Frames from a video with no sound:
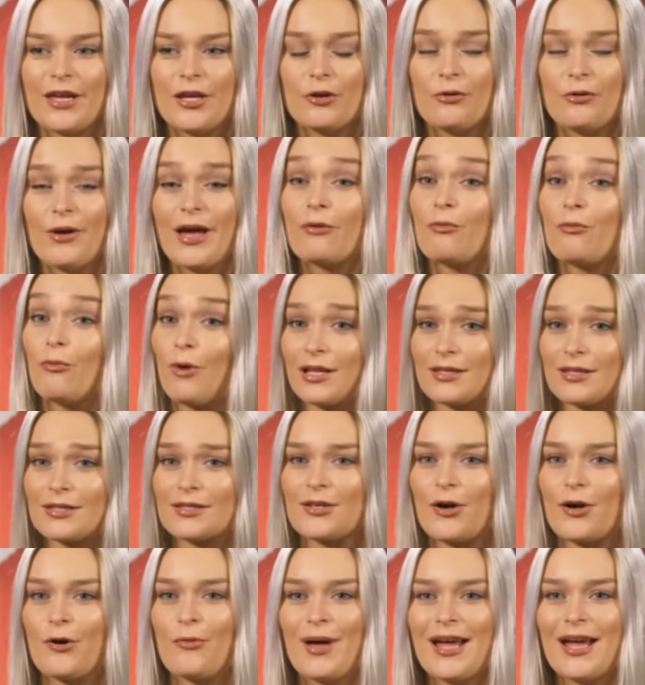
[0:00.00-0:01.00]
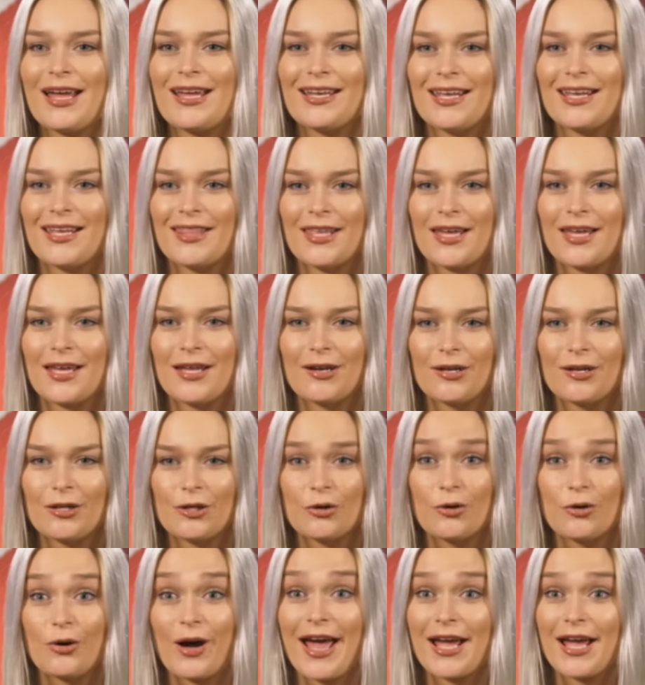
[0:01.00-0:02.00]
that you had one soulmate and that
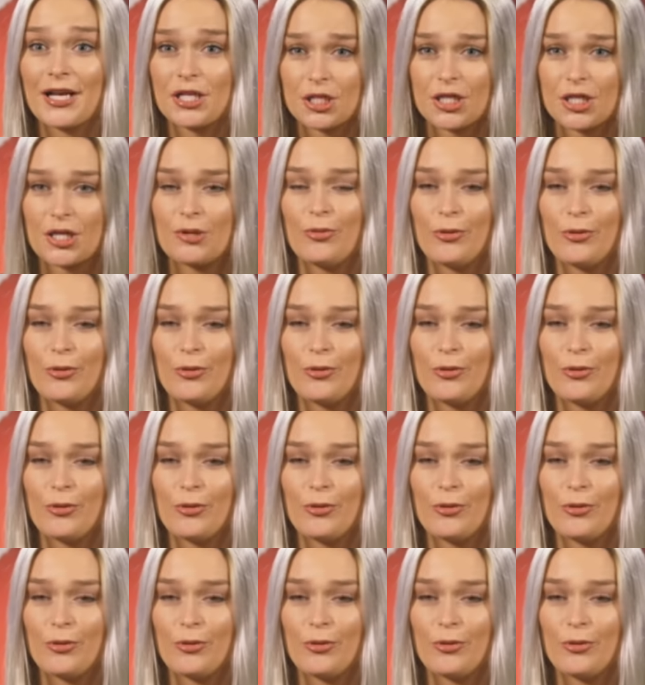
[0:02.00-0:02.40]
you're actually